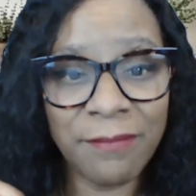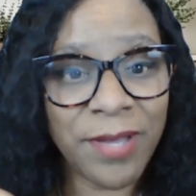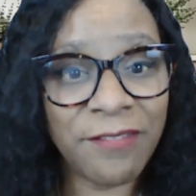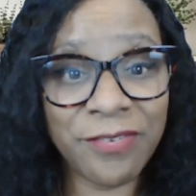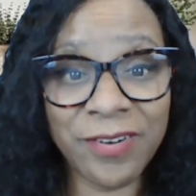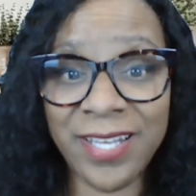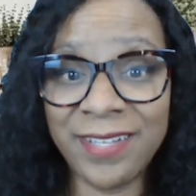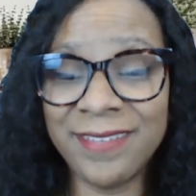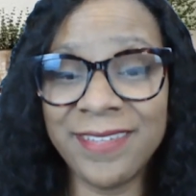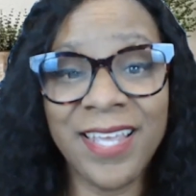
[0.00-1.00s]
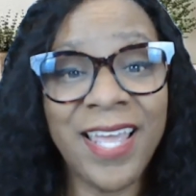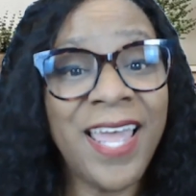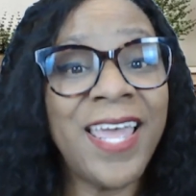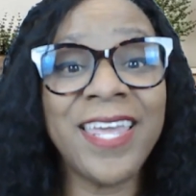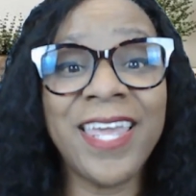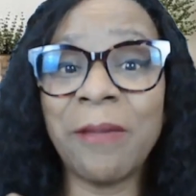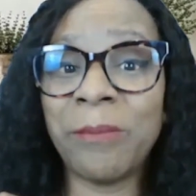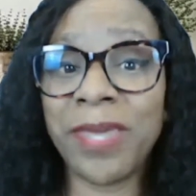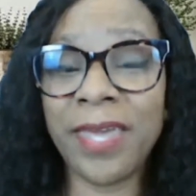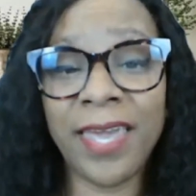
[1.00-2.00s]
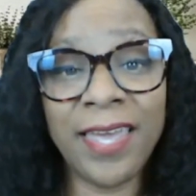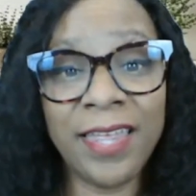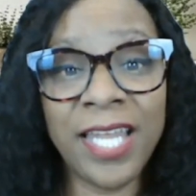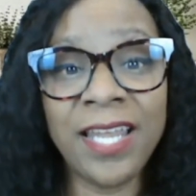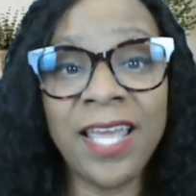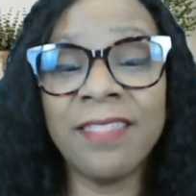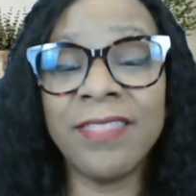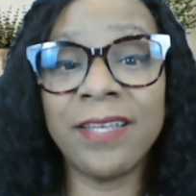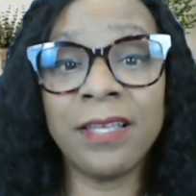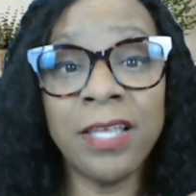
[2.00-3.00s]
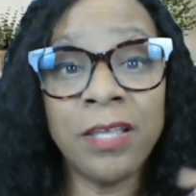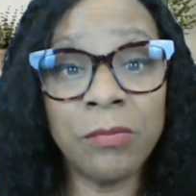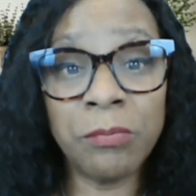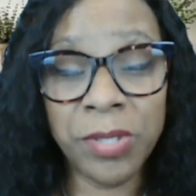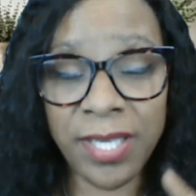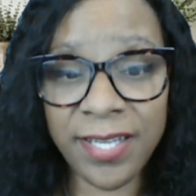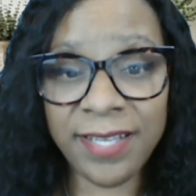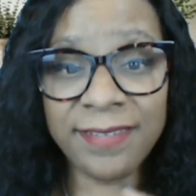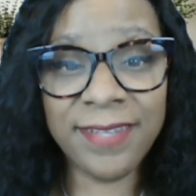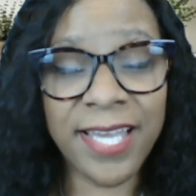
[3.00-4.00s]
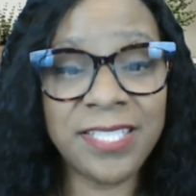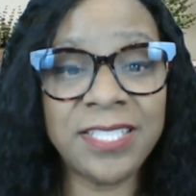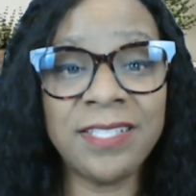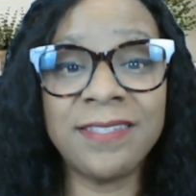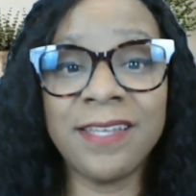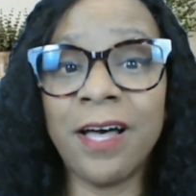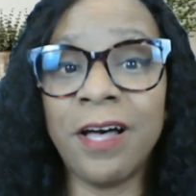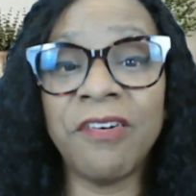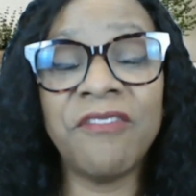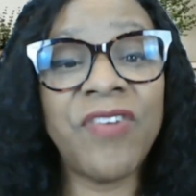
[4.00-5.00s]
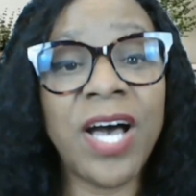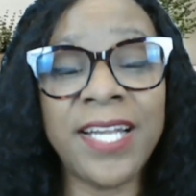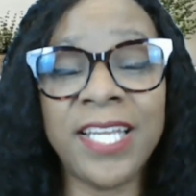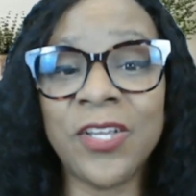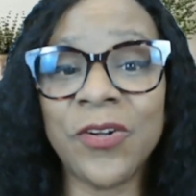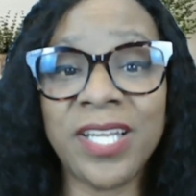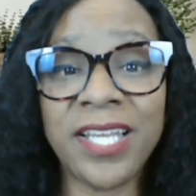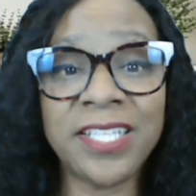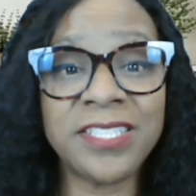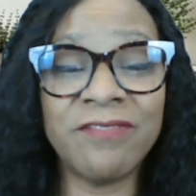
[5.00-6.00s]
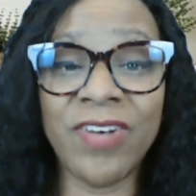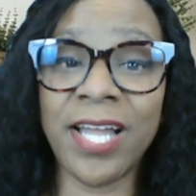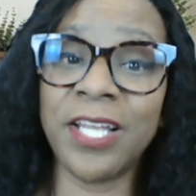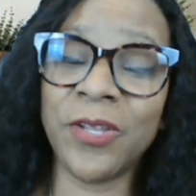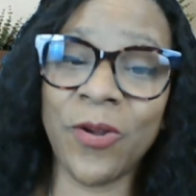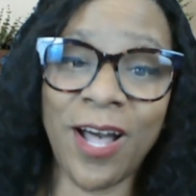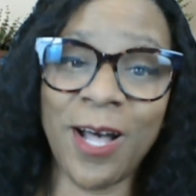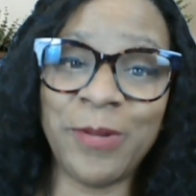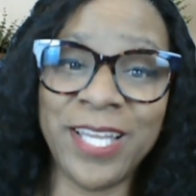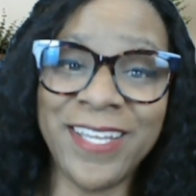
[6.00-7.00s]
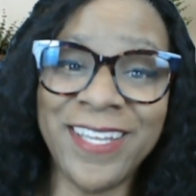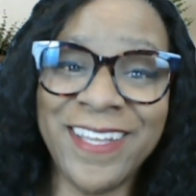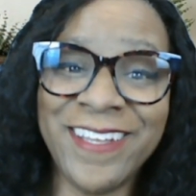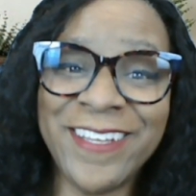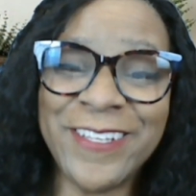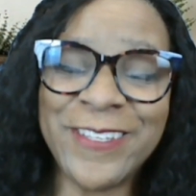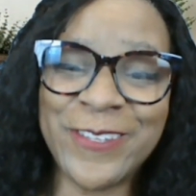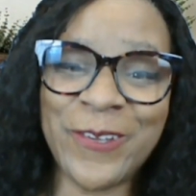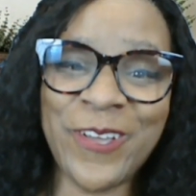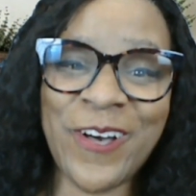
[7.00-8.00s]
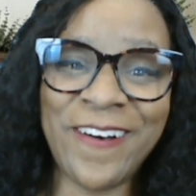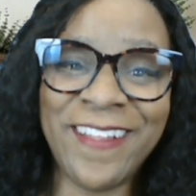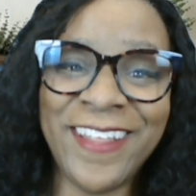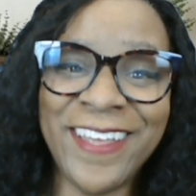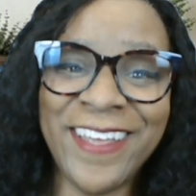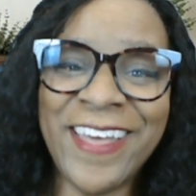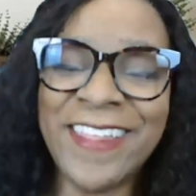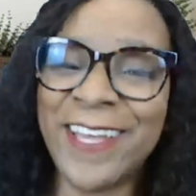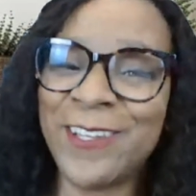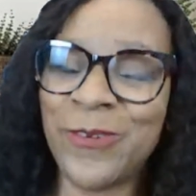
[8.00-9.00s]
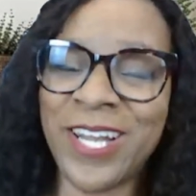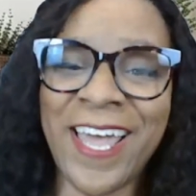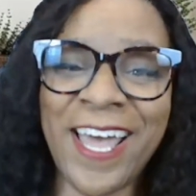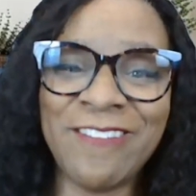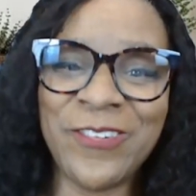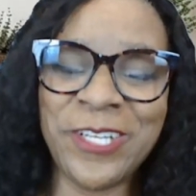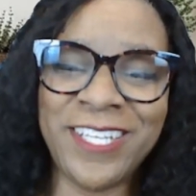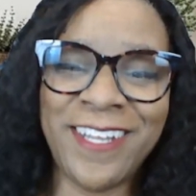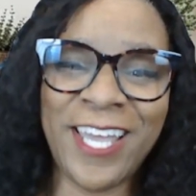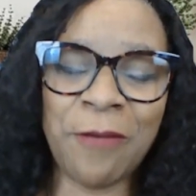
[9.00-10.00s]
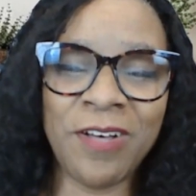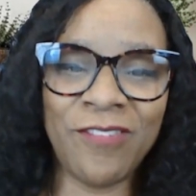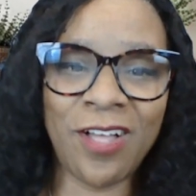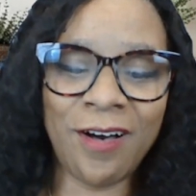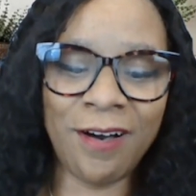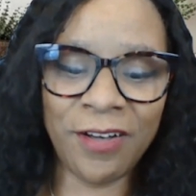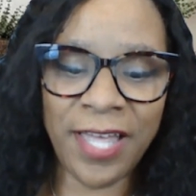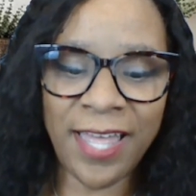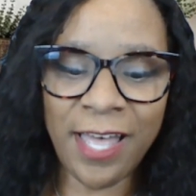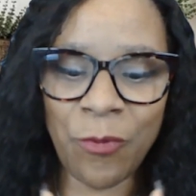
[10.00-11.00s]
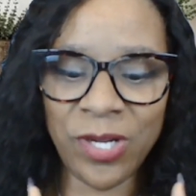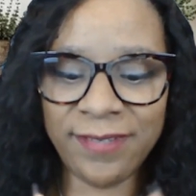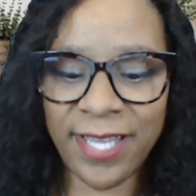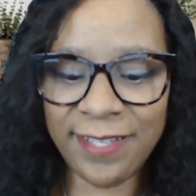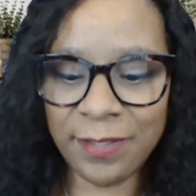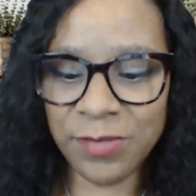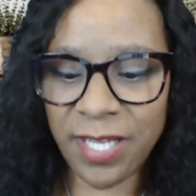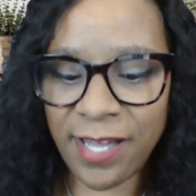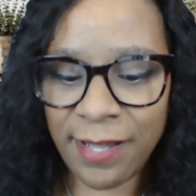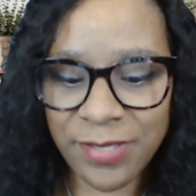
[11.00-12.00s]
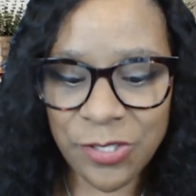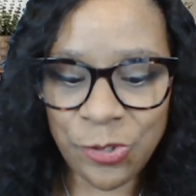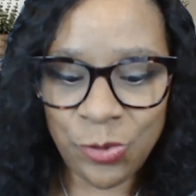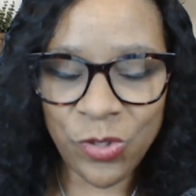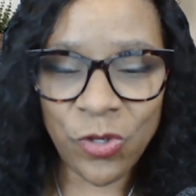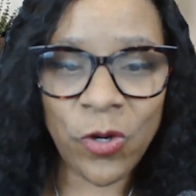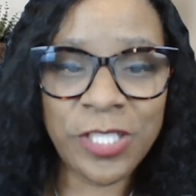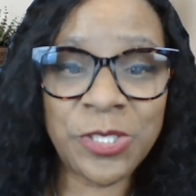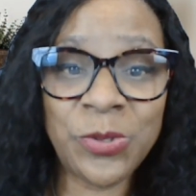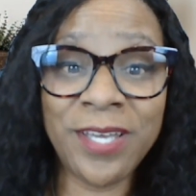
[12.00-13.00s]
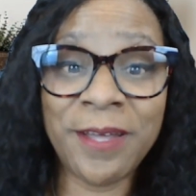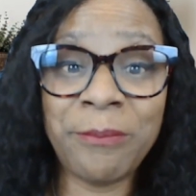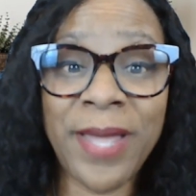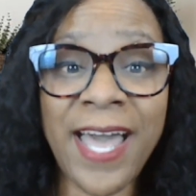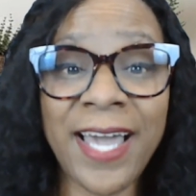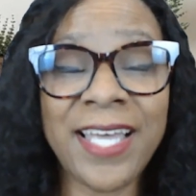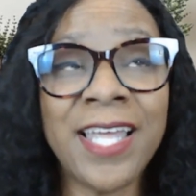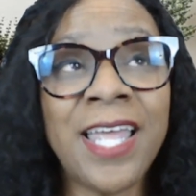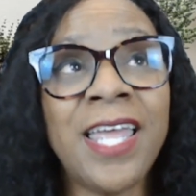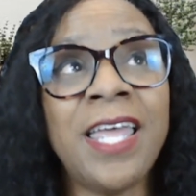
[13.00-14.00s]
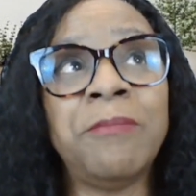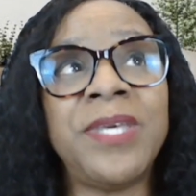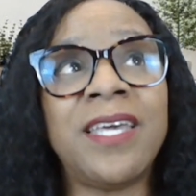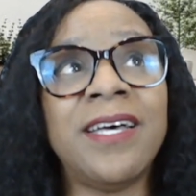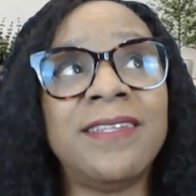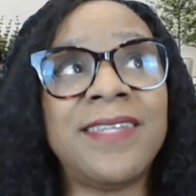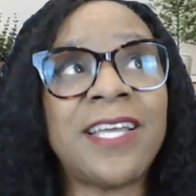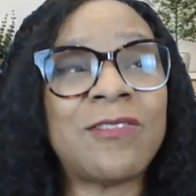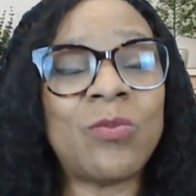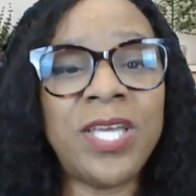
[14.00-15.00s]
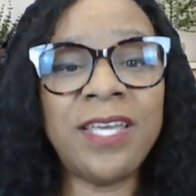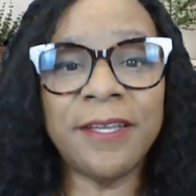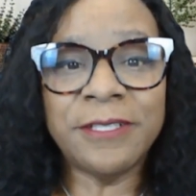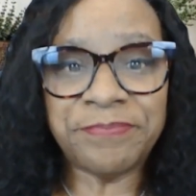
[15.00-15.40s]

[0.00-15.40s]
my friends, can be in the beginning stages of finding your niche and finding your hobby. So, y'all, that's what I have for you today on my vlog. I want to take some time to encourage you to come back because next week